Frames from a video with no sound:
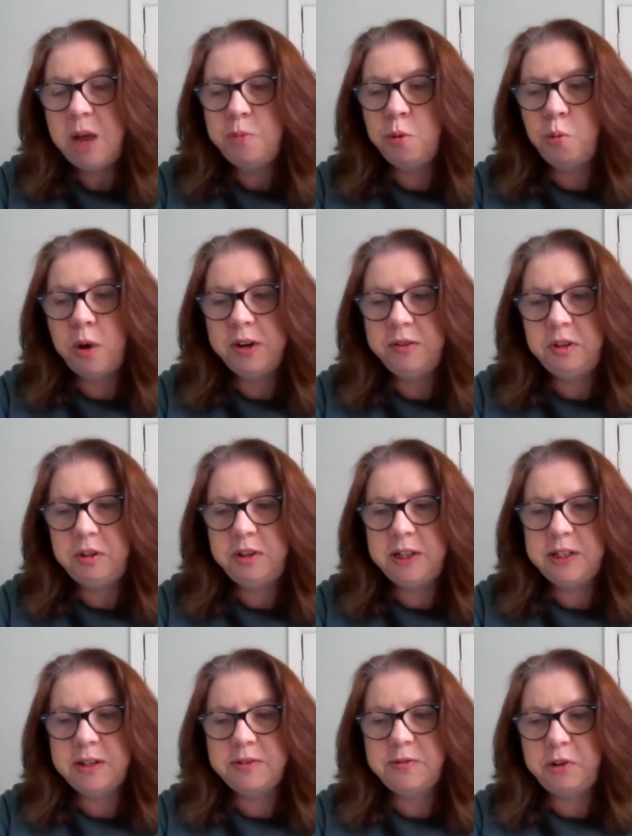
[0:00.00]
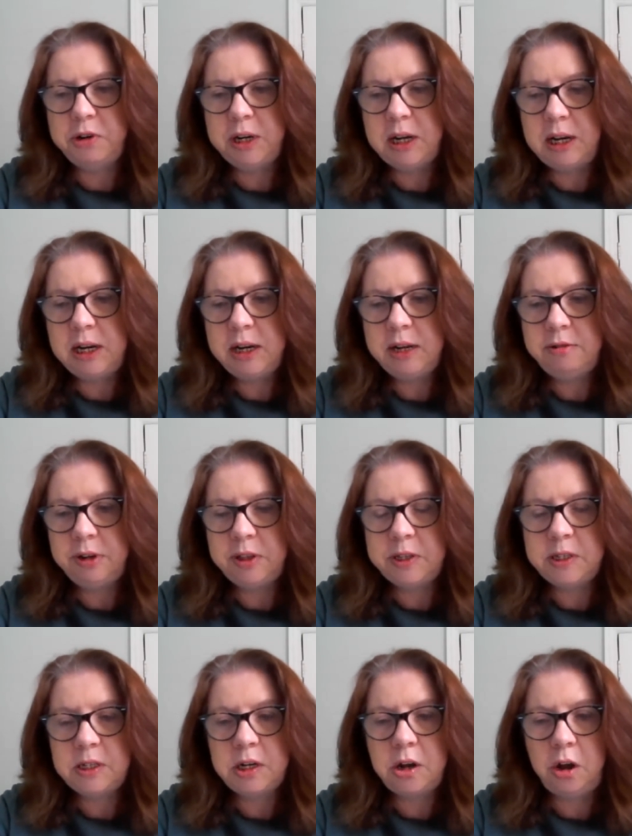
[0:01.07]
But one of the things I was very clear at the
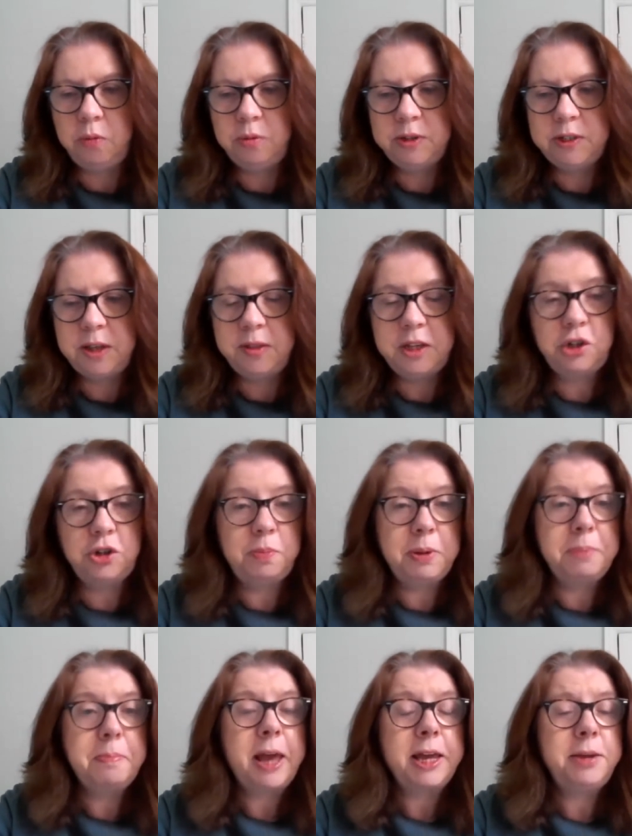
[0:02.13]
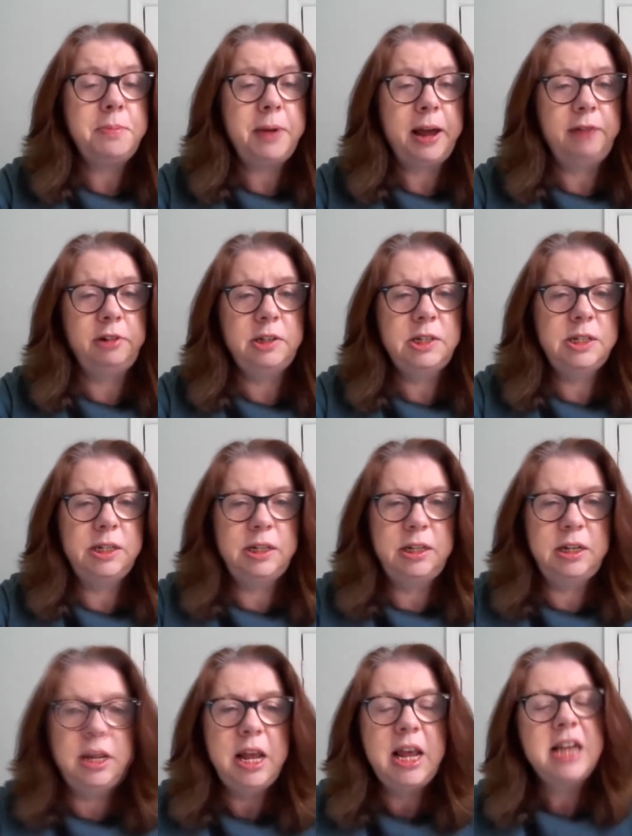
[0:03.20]
start was that there should be pay parity.